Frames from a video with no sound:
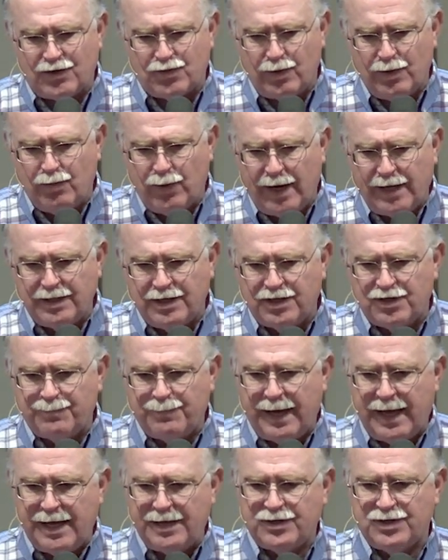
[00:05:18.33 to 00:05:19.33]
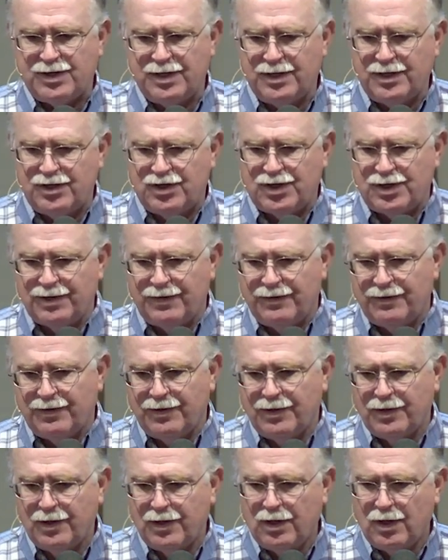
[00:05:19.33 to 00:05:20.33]
as we read this passage,
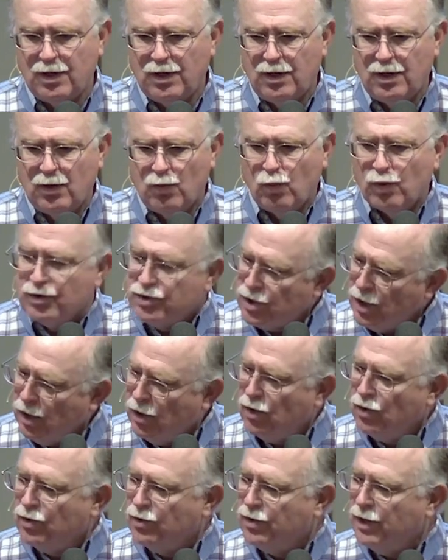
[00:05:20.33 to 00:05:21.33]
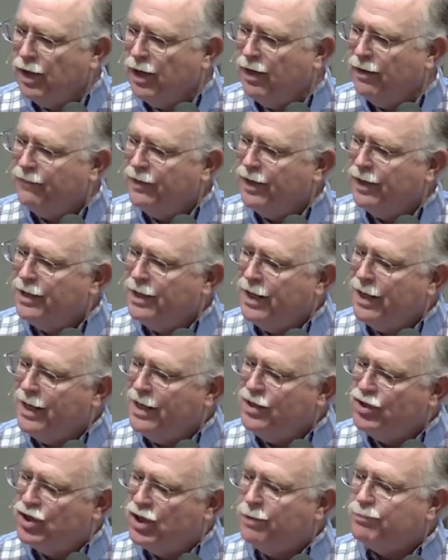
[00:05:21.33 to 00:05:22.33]
we're told of an
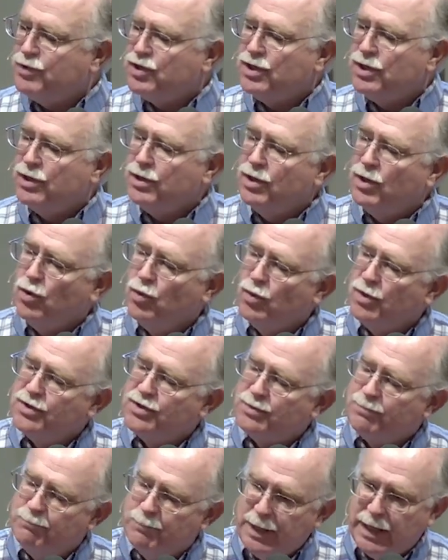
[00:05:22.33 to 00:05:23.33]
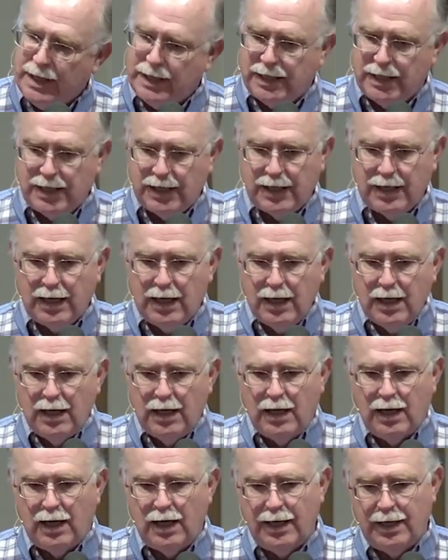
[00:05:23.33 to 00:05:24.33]
Egyptian who was beating
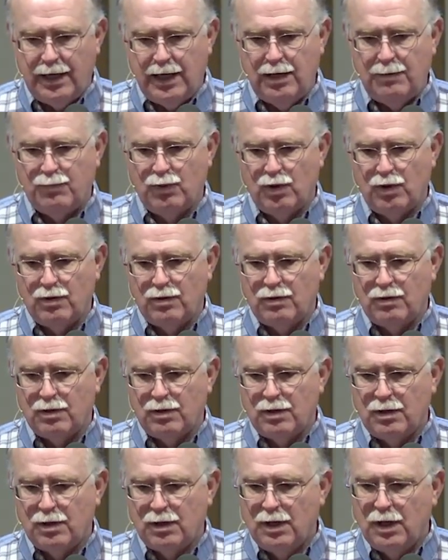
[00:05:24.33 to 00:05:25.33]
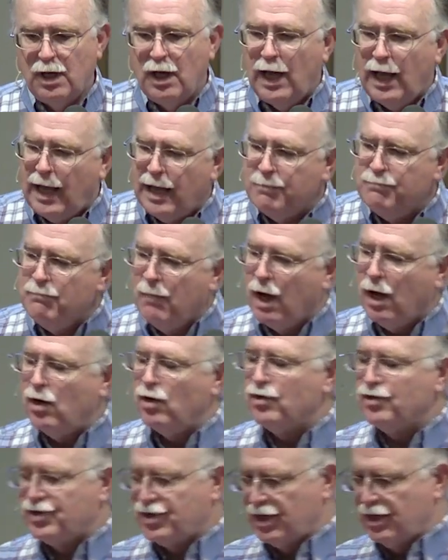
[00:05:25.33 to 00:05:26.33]
a Hebrew. And
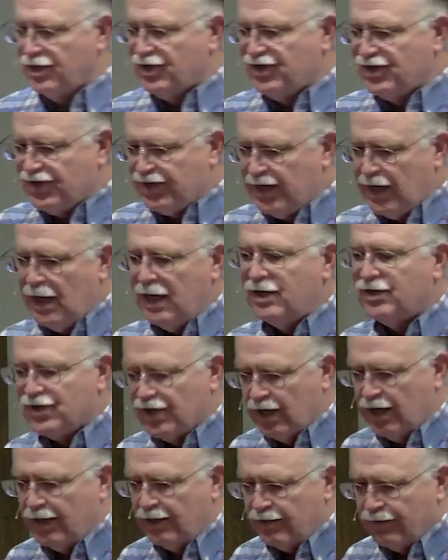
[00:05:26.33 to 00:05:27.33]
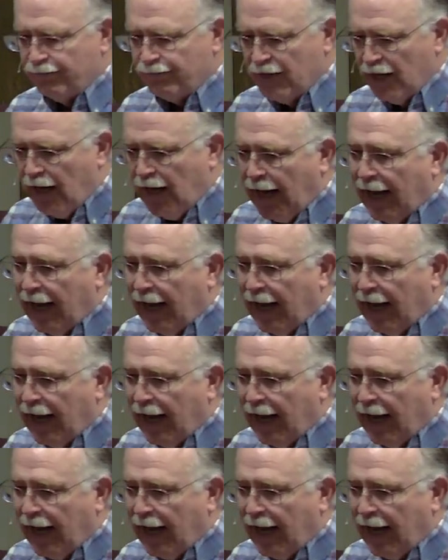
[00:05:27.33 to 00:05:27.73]
Moses sees it,